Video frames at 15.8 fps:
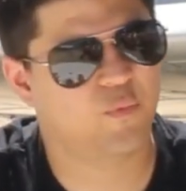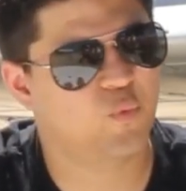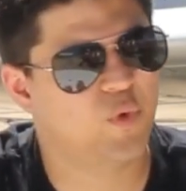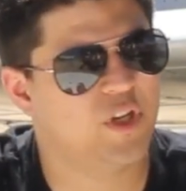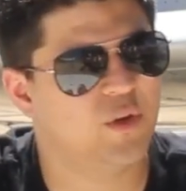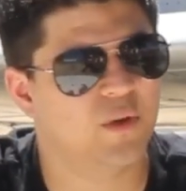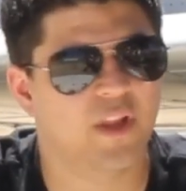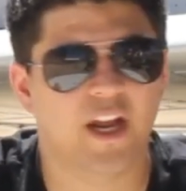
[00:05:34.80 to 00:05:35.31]

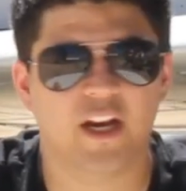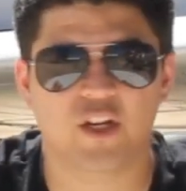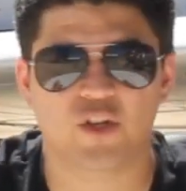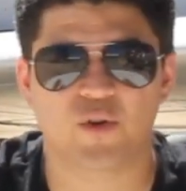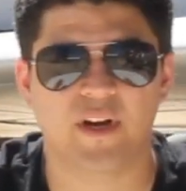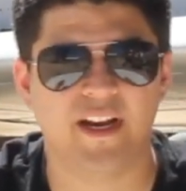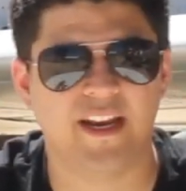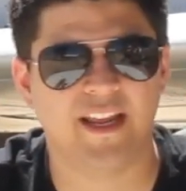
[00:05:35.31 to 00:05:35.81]
we do a lot of
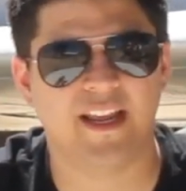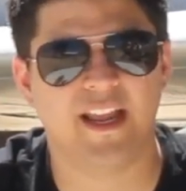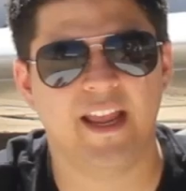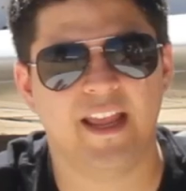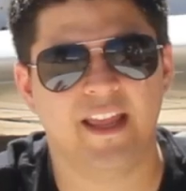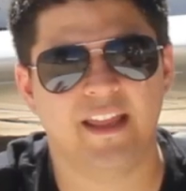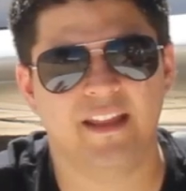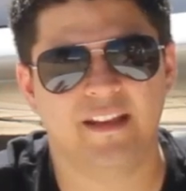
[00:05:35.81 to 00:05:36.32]
training
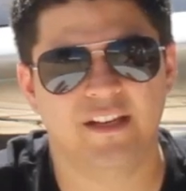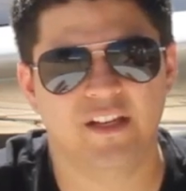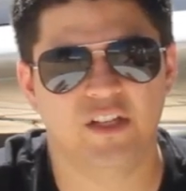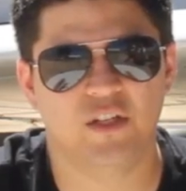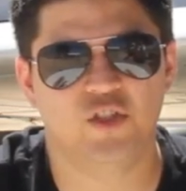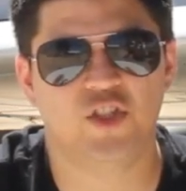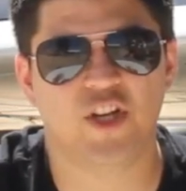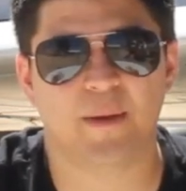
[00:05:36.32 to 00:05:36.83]
in
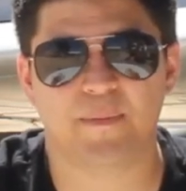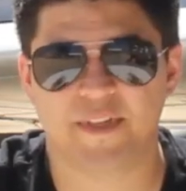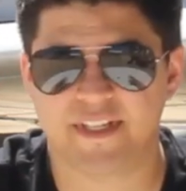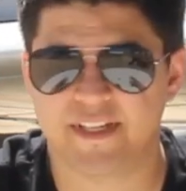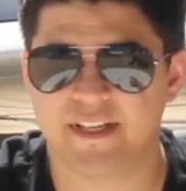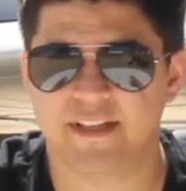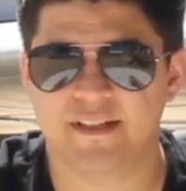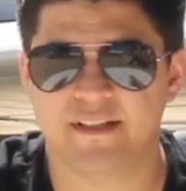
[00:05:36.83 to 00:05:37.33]

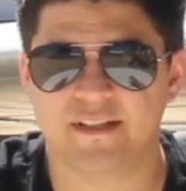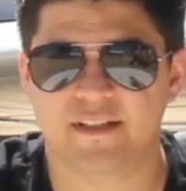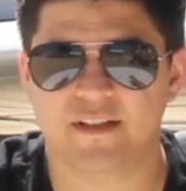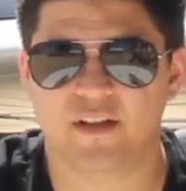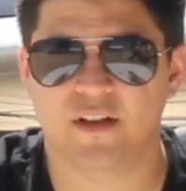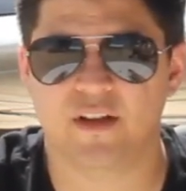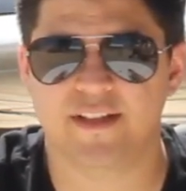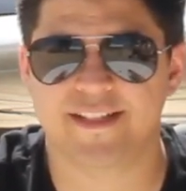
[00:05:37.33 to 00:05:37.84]

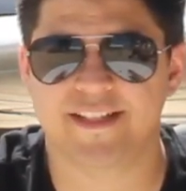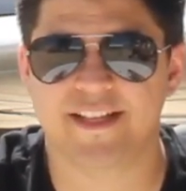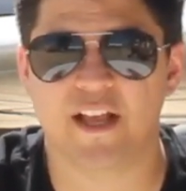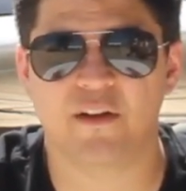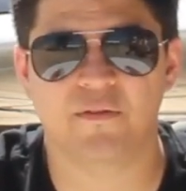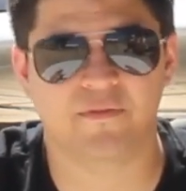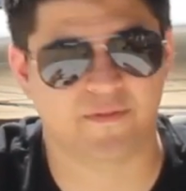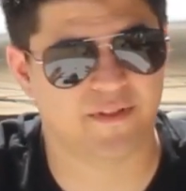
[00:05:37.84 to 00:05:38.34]
Jeppson's
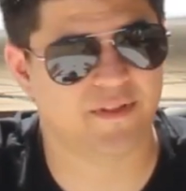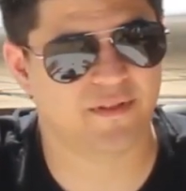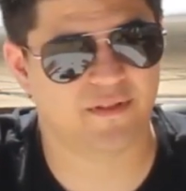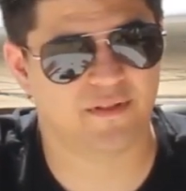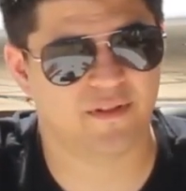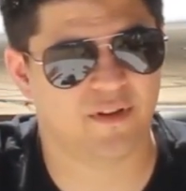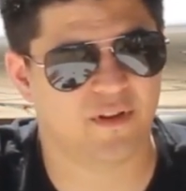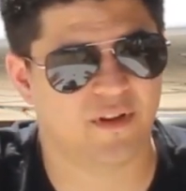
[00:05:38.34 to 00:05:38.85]
self
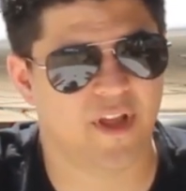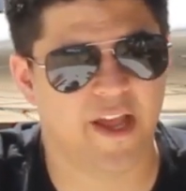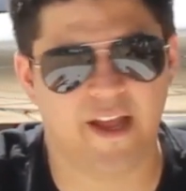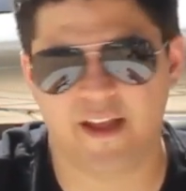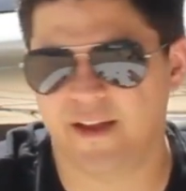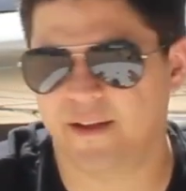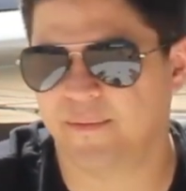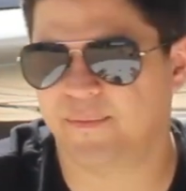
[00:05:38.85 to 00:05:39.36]

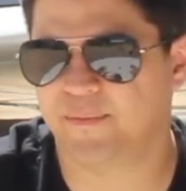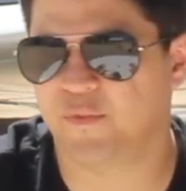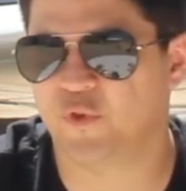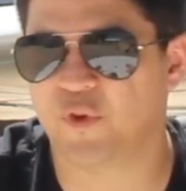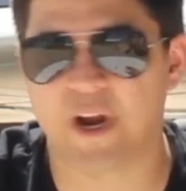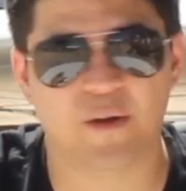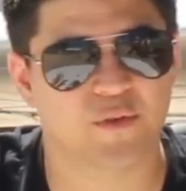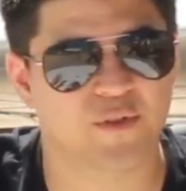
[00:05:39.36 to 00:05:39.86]

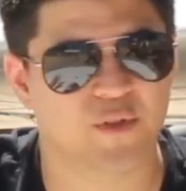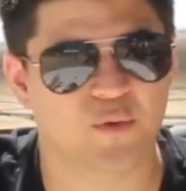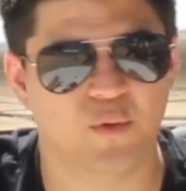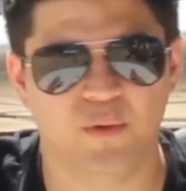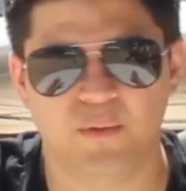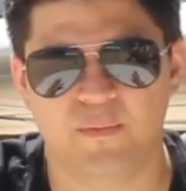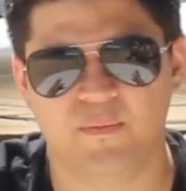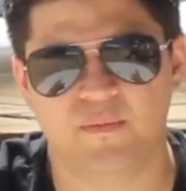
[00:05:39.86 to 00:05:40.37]
ground
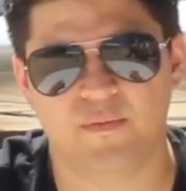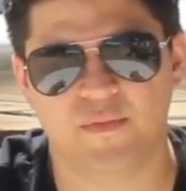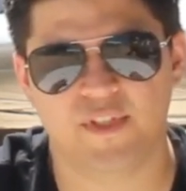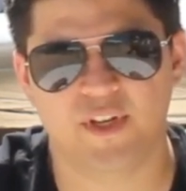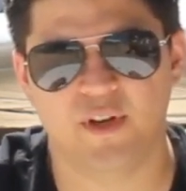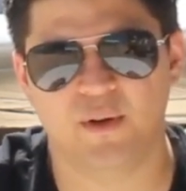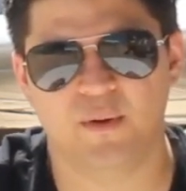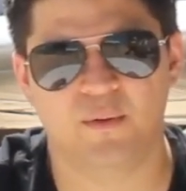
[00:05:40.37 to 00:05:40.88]
school.
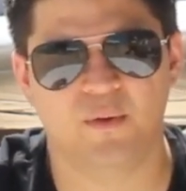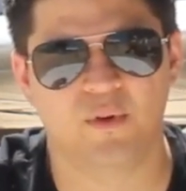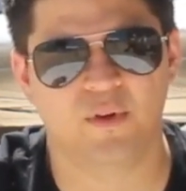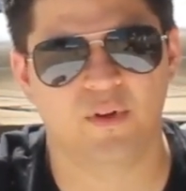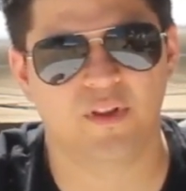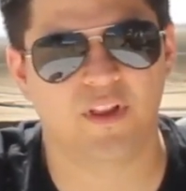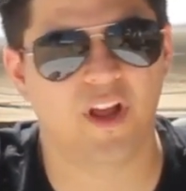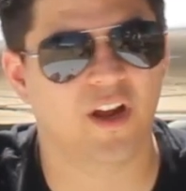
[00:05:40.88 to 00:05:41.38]
So
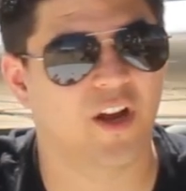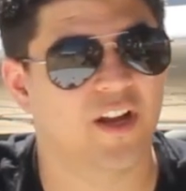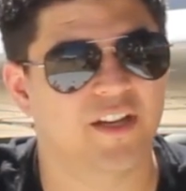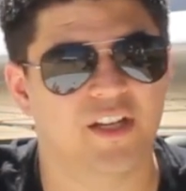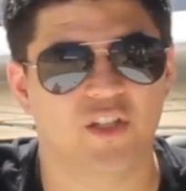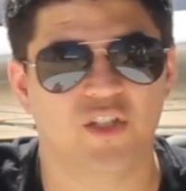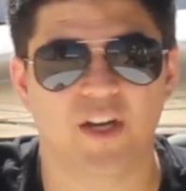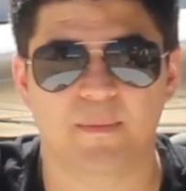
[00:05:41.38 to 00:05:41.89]
log on
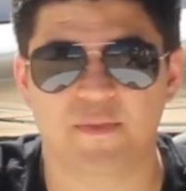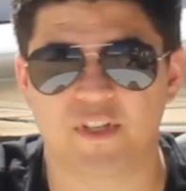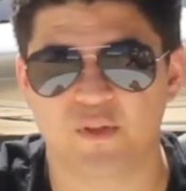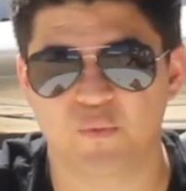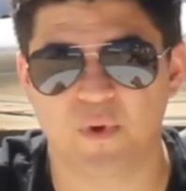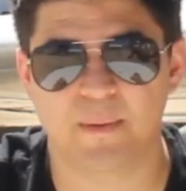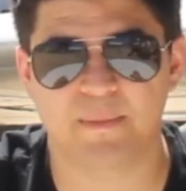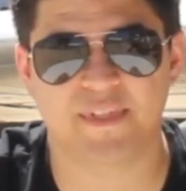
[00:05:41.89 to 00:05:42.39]
to
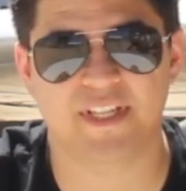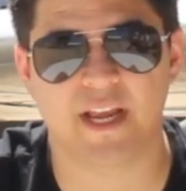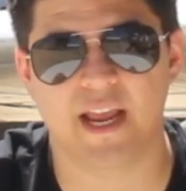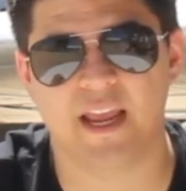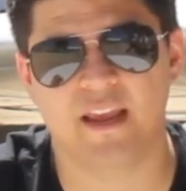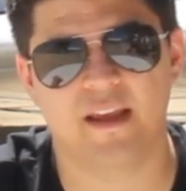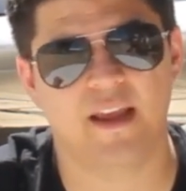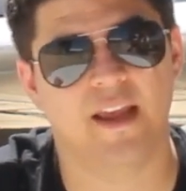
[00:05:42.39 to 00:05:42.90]
Jeppson's
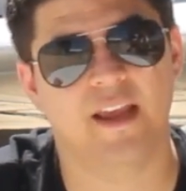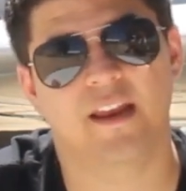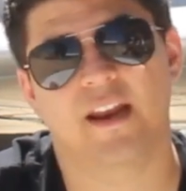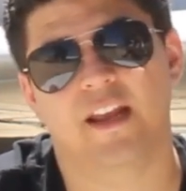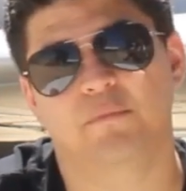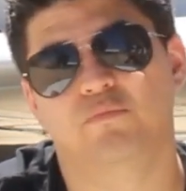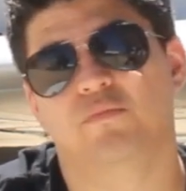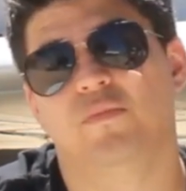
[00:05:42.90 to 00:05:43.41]
website and
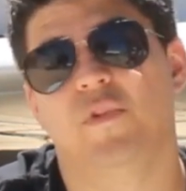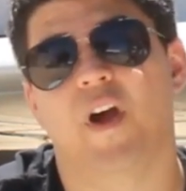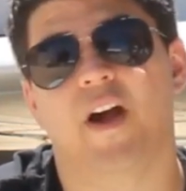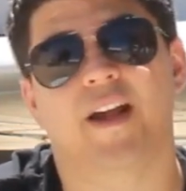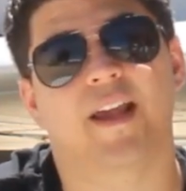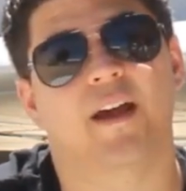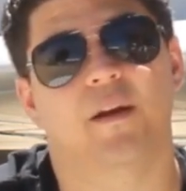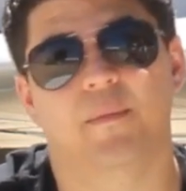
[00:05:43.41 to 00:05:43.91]
I
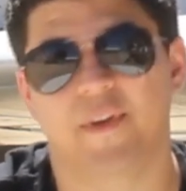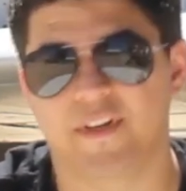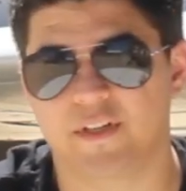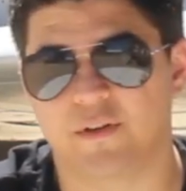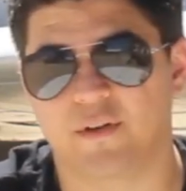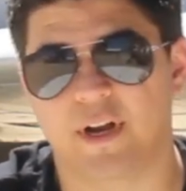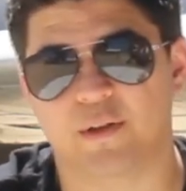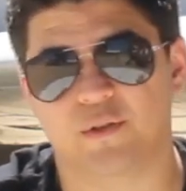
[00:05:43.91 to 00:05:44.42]
knock out a bunch
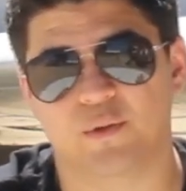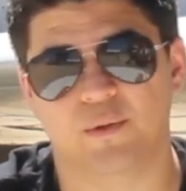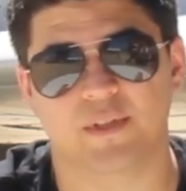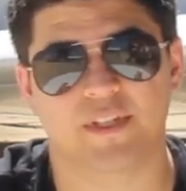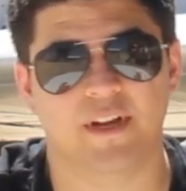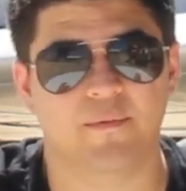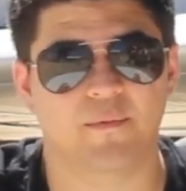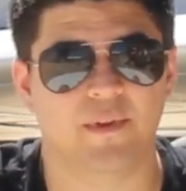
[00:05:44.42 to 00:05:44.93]
of ground school
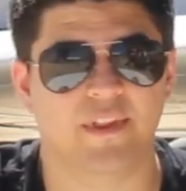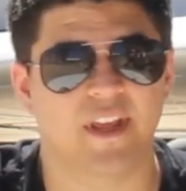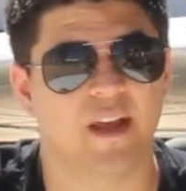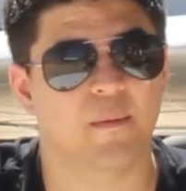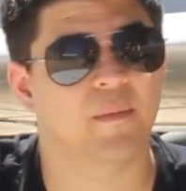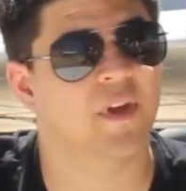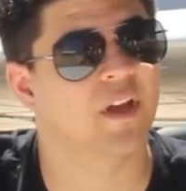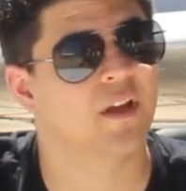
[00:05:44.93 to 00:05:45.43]
stuff with
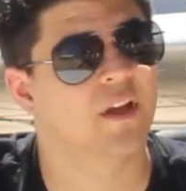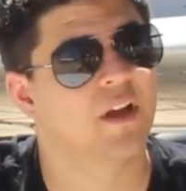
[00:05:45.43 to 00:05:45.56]
them.